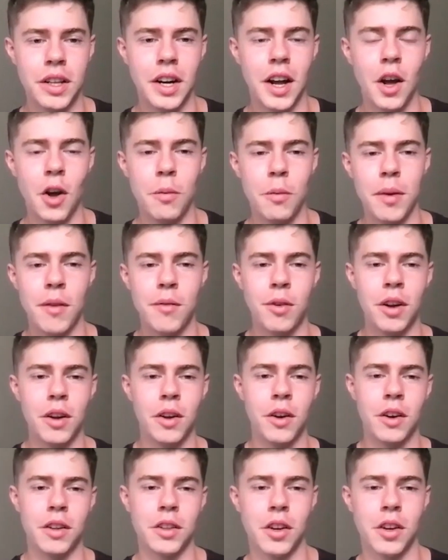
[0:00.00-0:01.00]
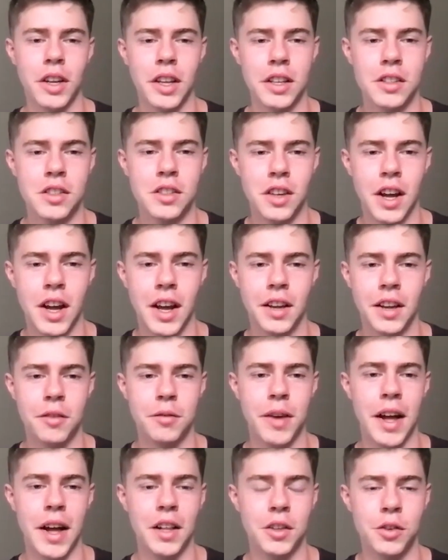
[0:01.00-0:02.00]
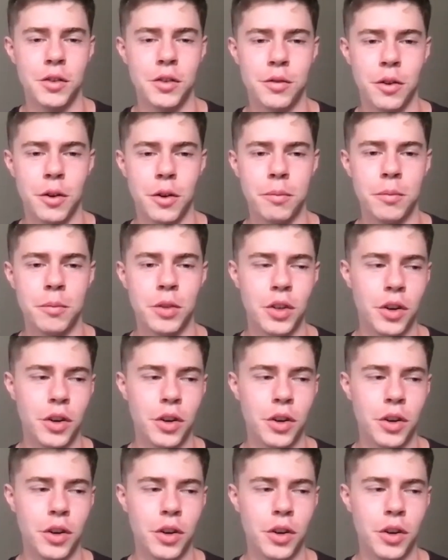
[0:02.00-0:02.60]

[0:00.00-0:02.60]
And I hope everyone got a lot of insight and value from,